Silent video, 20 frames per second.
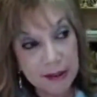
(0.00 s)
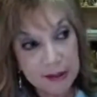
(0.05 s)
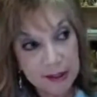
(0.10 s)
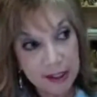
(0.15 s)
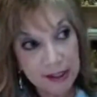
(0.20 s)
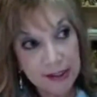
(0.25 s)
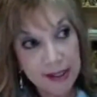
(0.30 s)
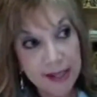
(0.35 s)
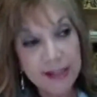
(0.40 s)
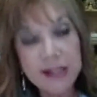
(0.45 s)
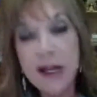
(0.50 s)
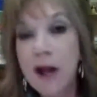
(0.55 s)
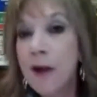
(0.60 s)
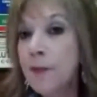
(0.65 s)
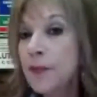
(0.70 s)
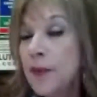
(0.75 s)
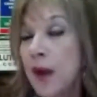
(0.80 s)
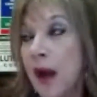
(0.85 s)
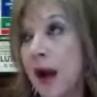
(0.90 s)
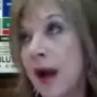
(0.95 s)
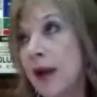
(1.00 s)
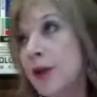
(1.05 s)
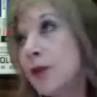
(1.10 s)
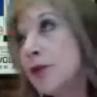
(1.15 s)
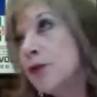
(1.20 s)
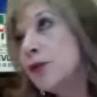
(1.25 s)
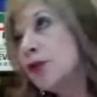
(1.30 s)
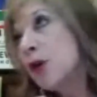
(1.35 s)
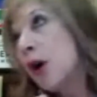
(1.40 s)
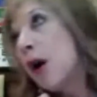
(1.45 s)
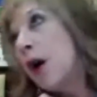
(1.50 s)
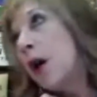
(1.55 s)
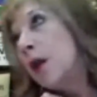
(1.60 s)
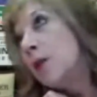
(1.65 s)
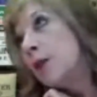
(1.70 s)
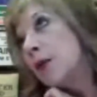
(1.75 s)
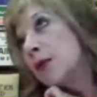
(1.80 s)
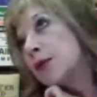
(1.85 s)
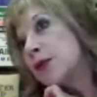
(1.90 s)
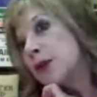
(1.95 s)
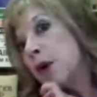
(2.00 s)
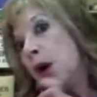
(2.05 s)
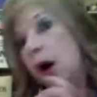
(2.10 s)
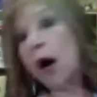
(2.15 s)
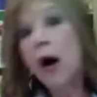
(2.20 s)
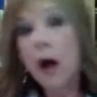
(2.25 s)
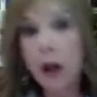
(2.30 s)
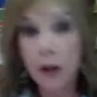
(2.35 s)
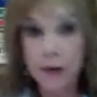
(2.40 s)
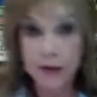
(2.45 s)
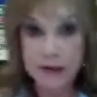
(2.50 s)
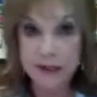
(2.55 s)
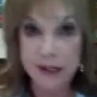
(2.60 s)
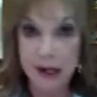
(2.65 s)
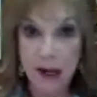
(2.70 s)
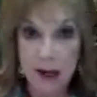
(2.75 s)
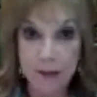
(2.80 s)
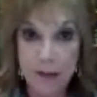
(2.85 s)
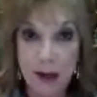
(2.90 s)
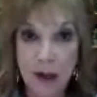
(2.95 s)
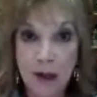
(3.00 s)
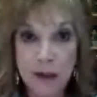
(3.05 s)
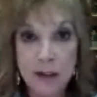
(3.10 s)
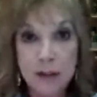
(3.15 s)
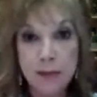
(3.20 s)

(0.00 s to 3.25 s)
the techniques I use almost all the time